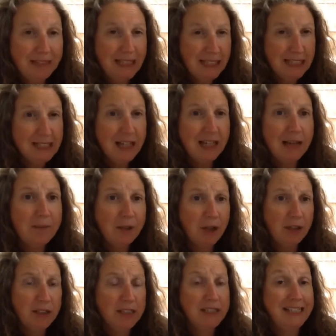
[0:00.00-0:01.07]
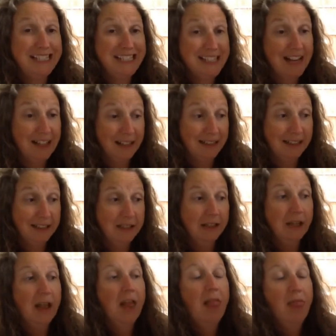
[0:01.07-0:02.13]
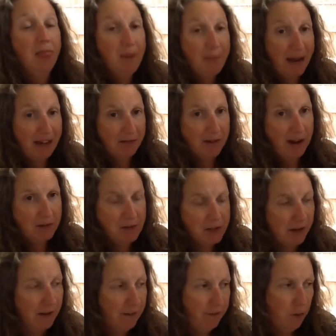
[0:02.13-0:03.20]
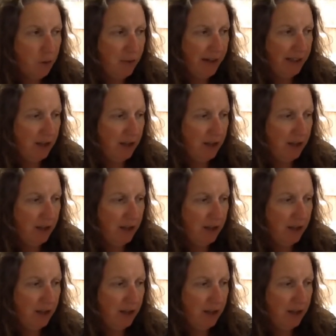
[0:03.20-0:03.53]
is I am going to design the background for my